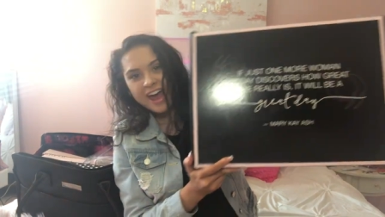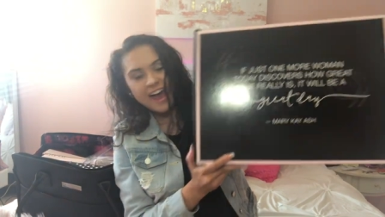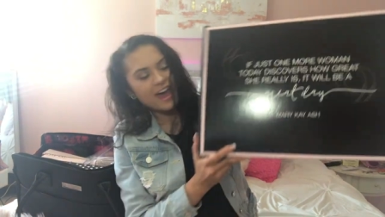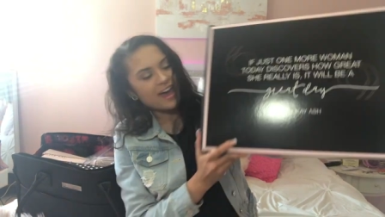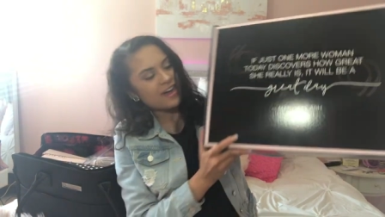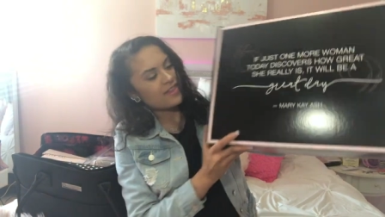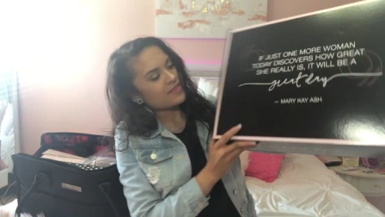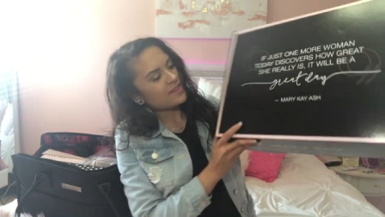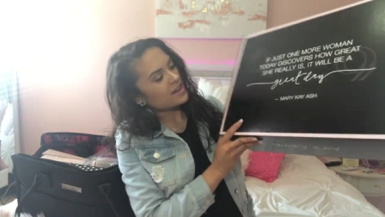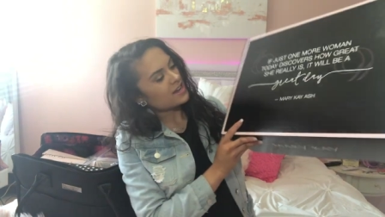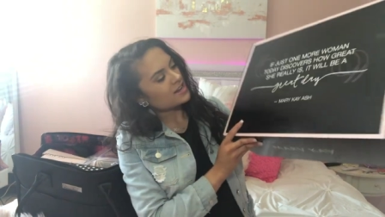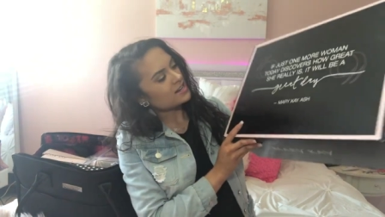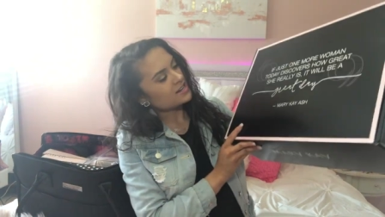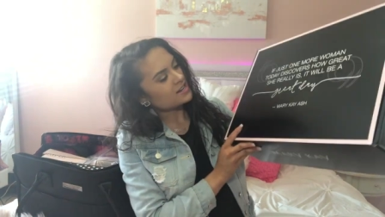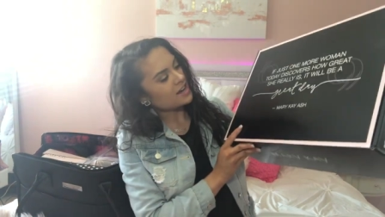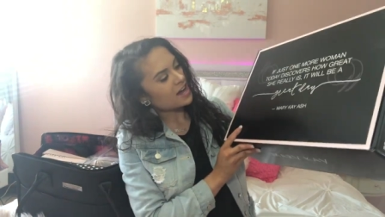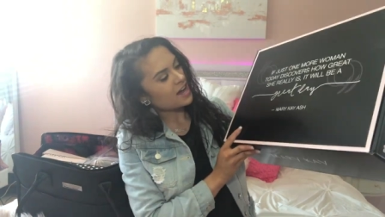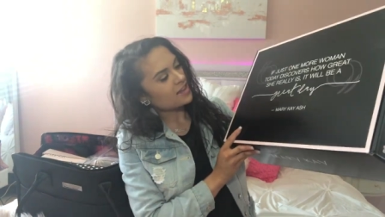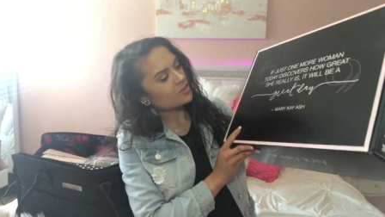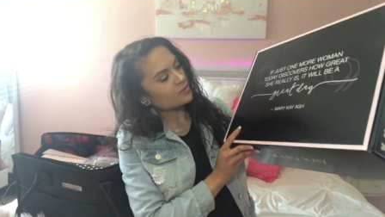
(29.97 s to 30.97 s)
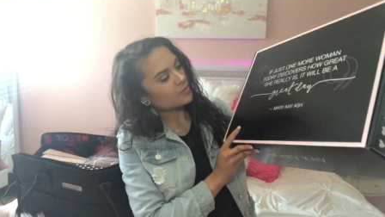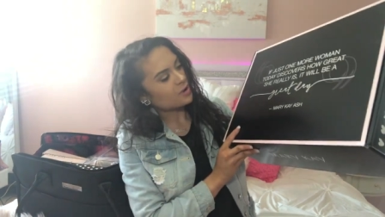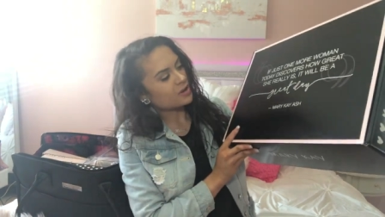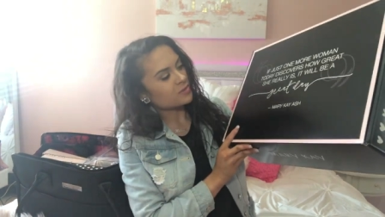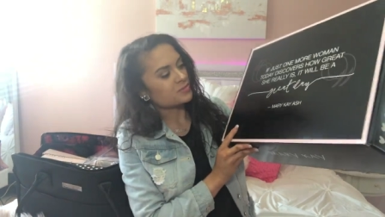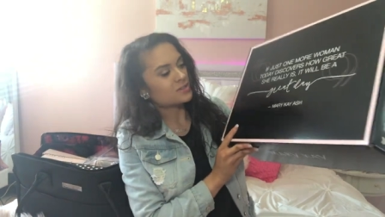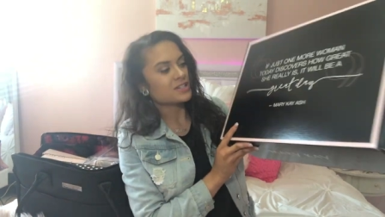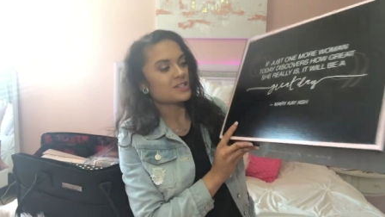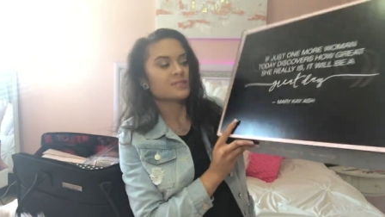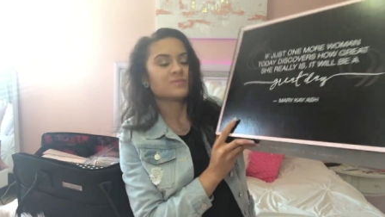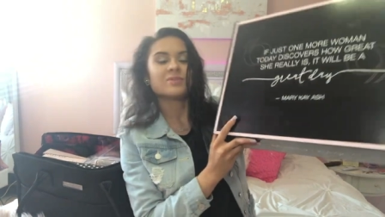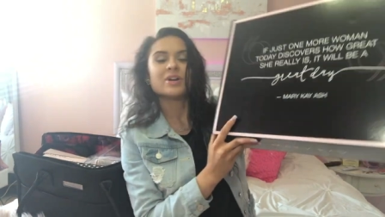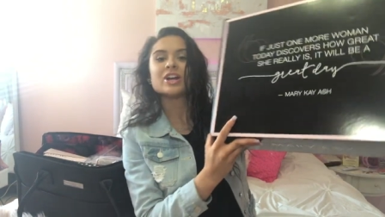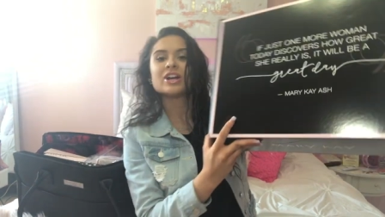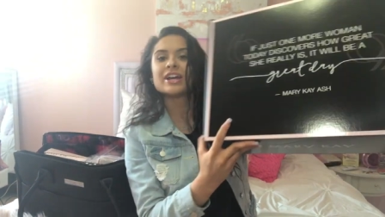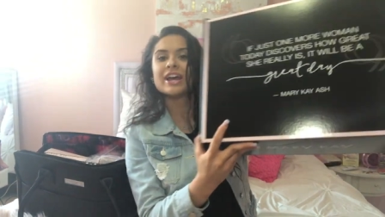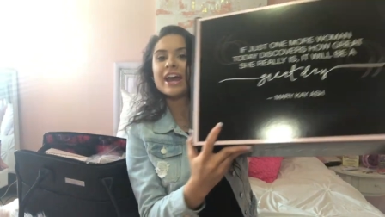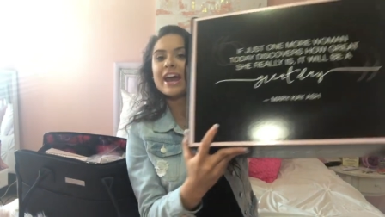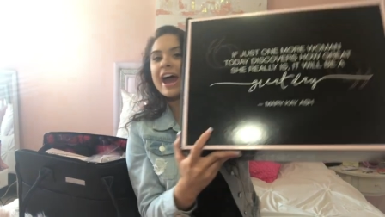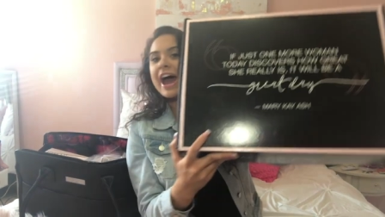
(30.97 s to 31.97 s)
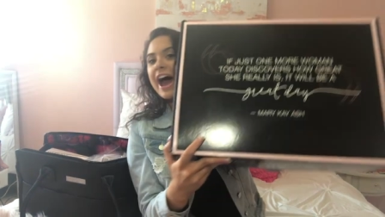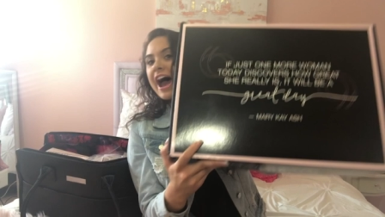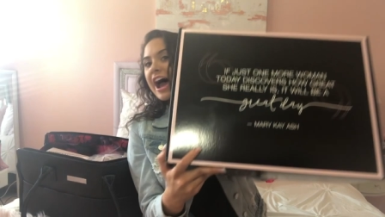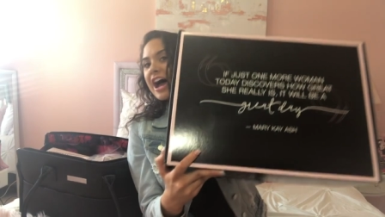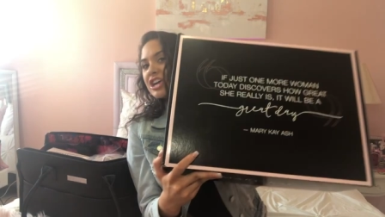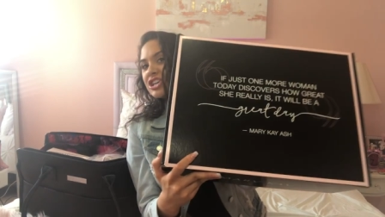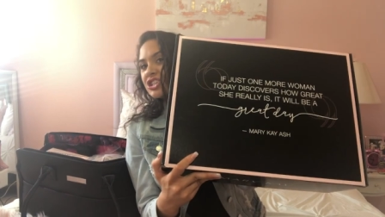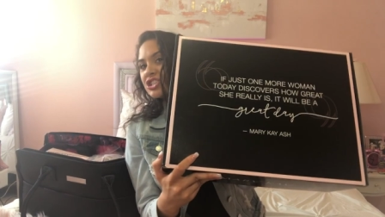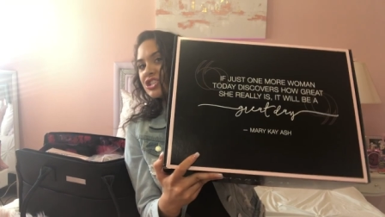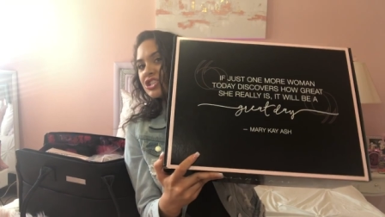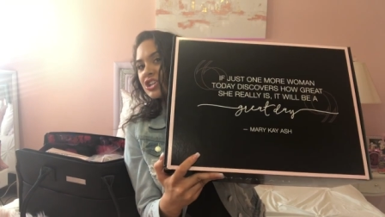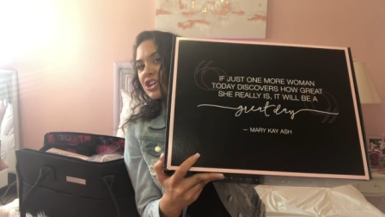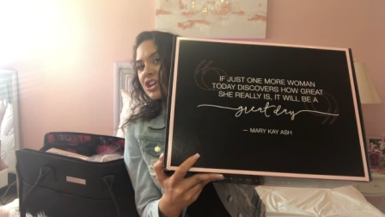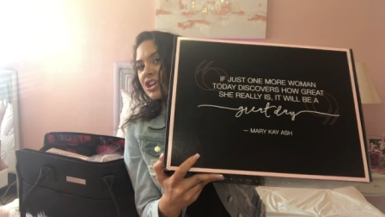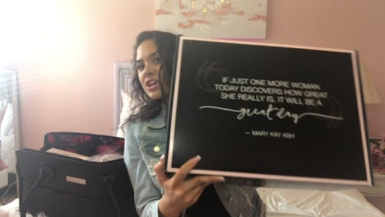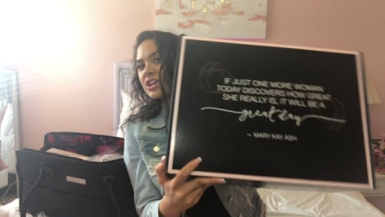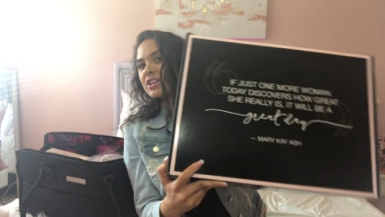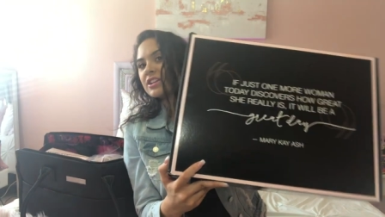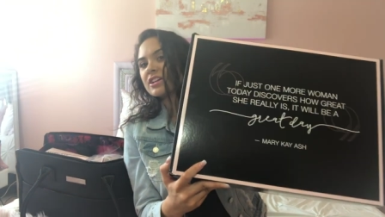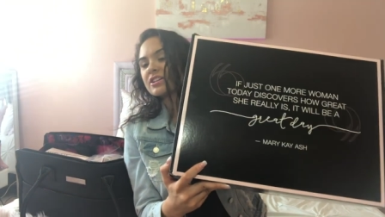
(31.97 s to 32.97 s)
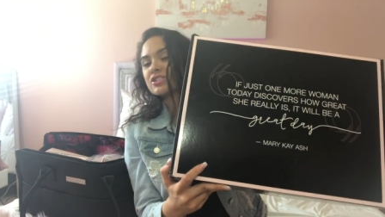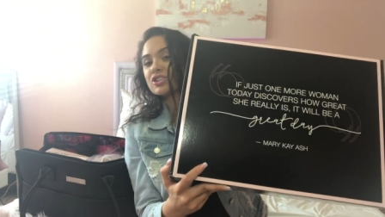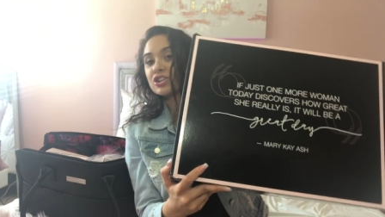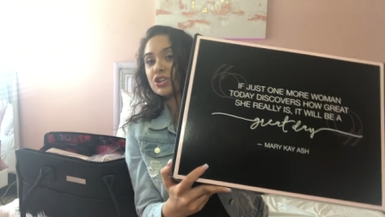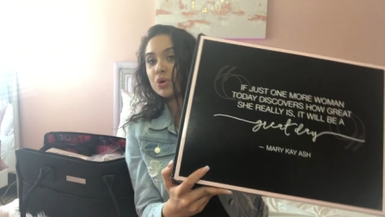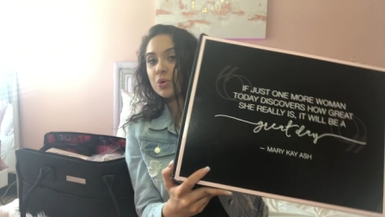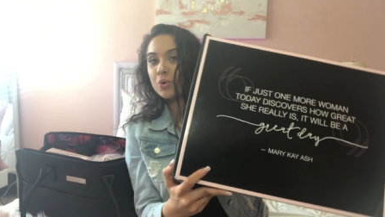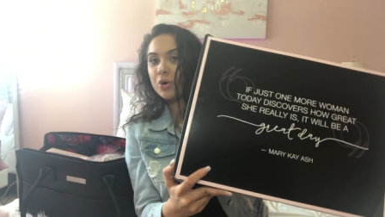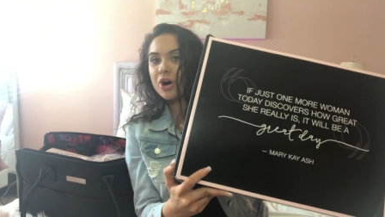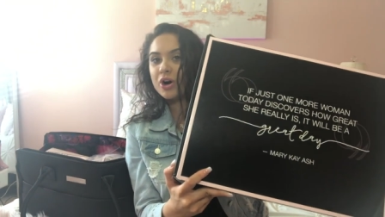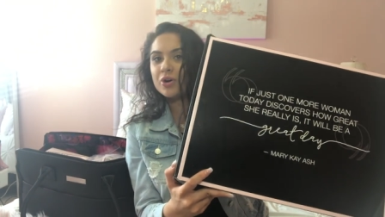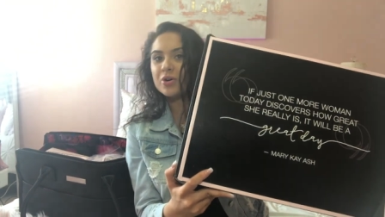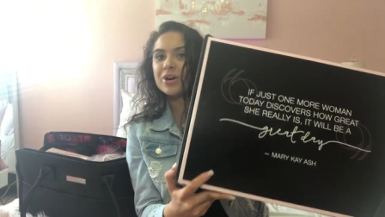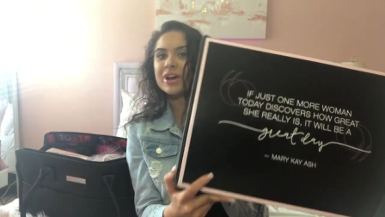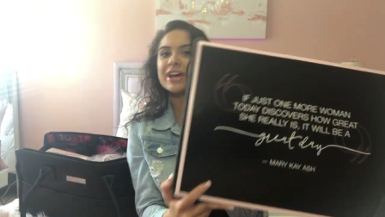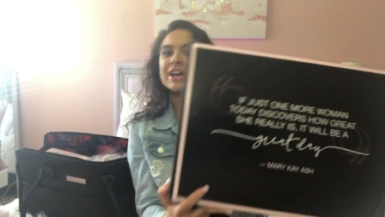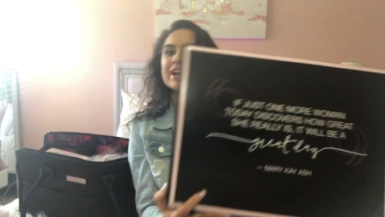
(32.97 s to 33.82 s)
And then at the bottom it says Mary Kay Ash. That's her quote,